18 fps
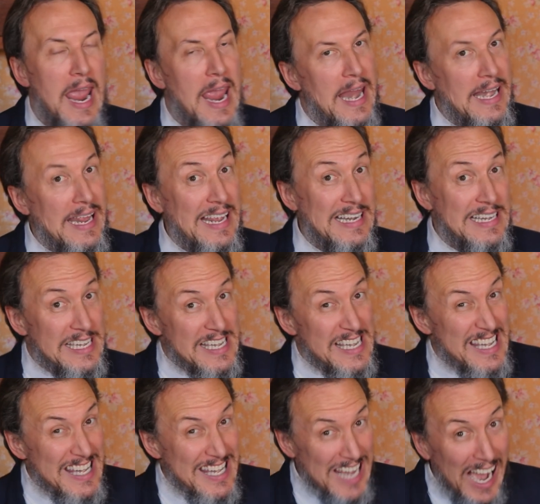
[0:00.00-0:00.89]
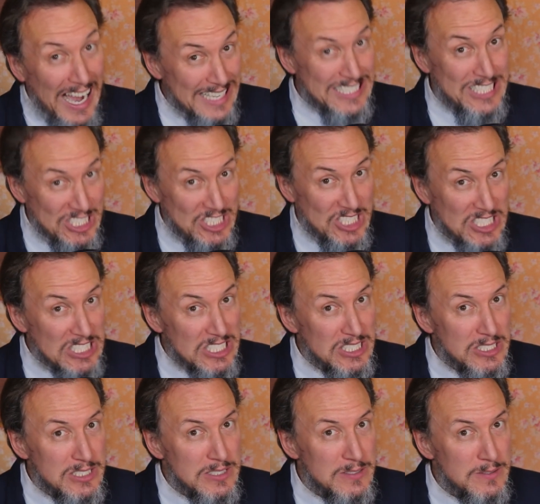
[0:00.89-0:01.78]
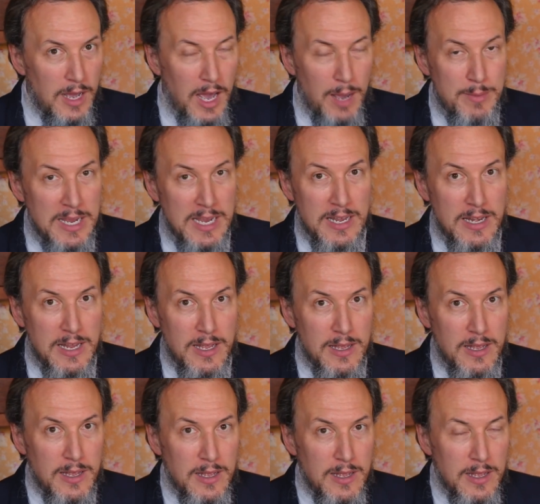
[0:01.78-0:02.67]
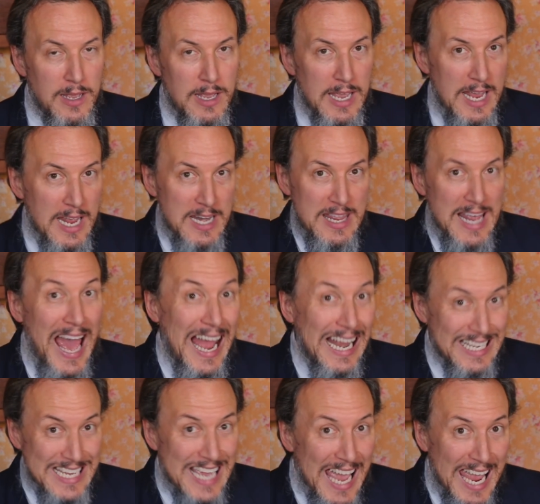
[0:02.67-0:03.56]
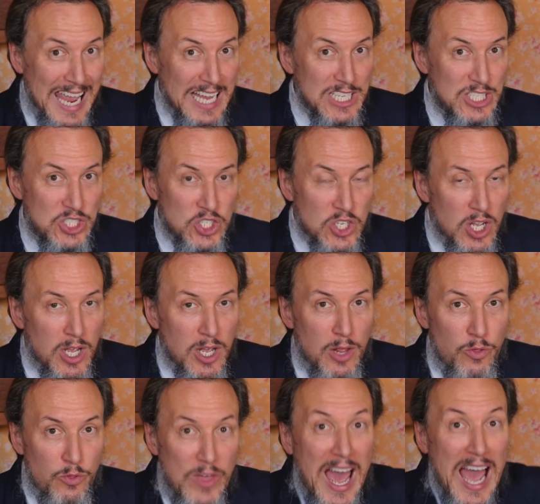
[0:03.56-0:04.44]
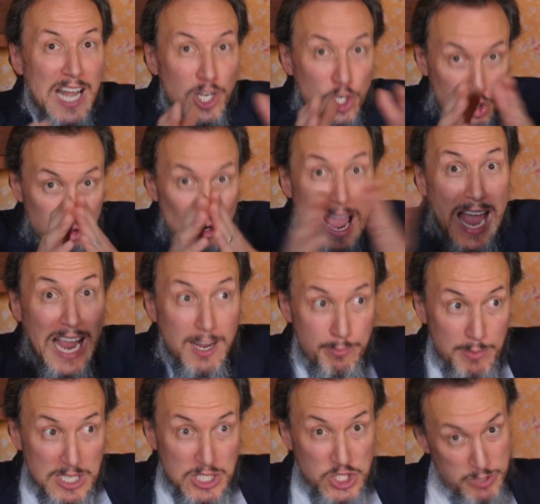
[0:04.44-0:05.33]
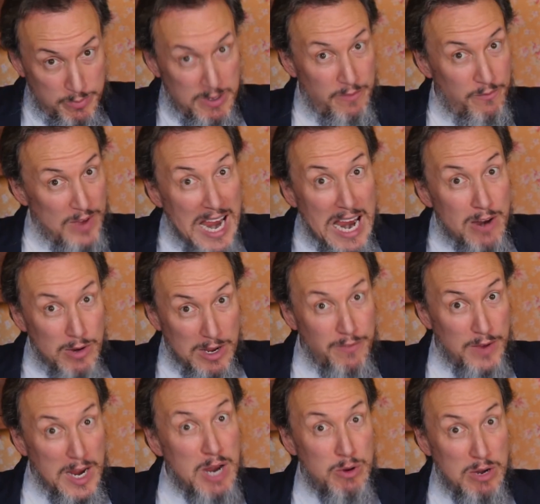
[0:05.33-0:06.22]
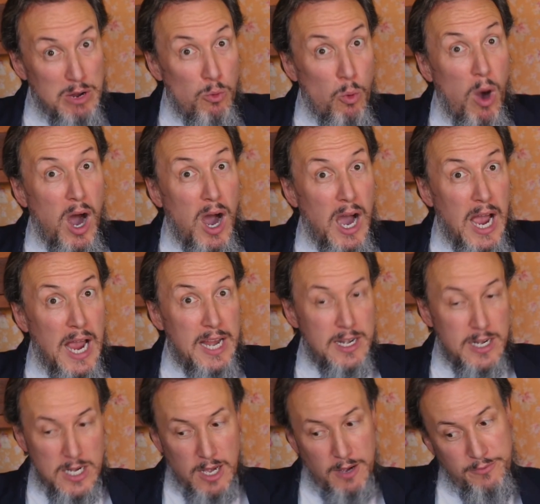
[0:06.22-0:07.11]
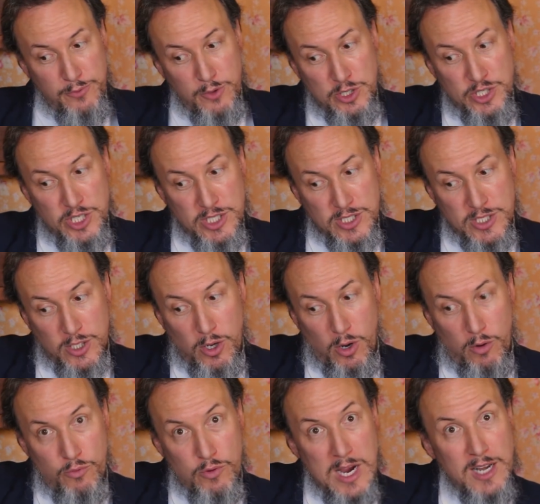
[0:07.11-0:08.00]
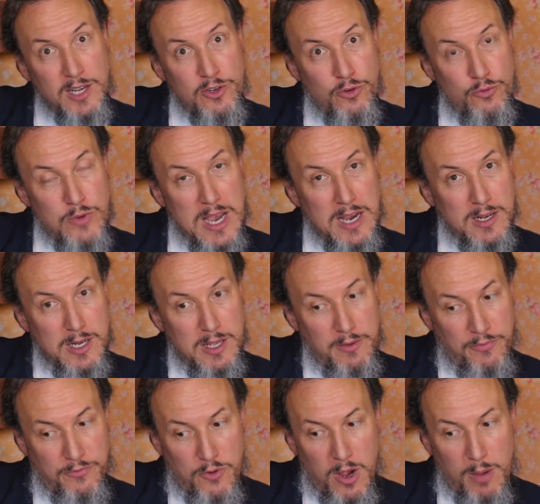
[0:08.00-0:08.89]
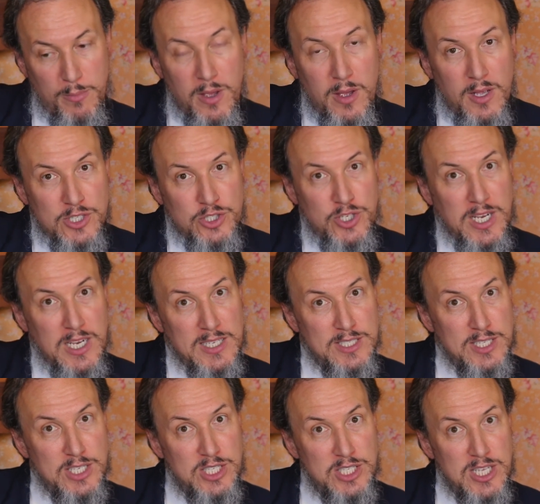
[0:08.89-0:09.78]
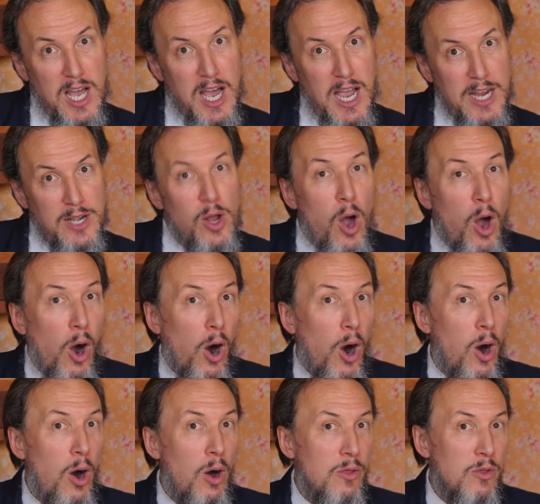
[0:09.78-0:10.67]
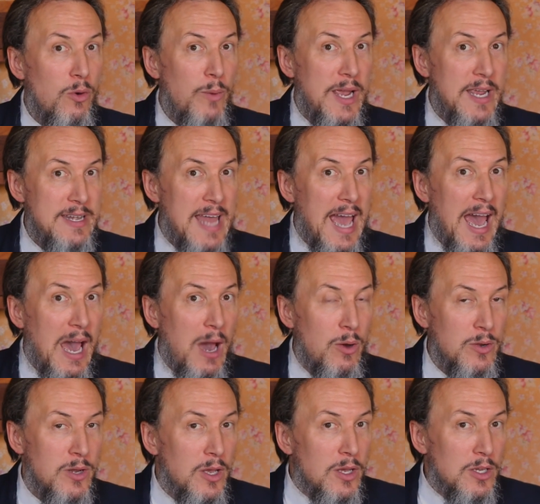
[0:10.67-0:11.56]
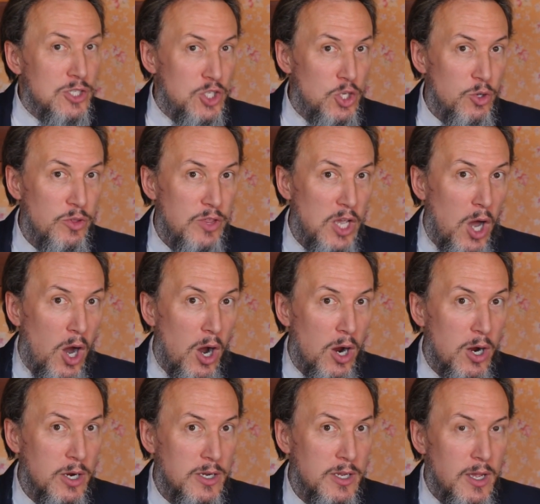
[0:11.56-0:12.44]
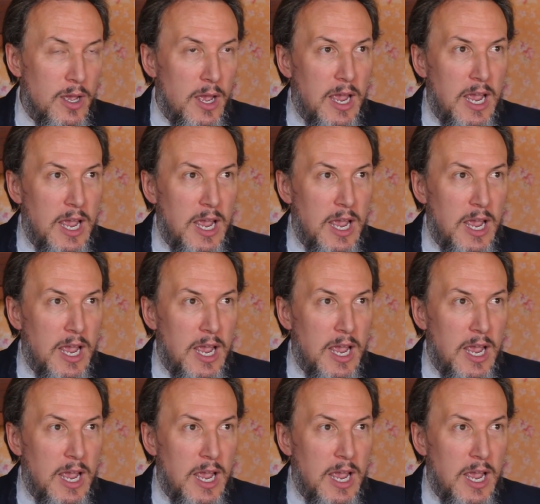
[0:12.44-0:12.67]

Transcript: any dust? I mean, in that case, that crack must have been very, very wide, enough for it just to go right directly from Jesus' side all the way down to the ark.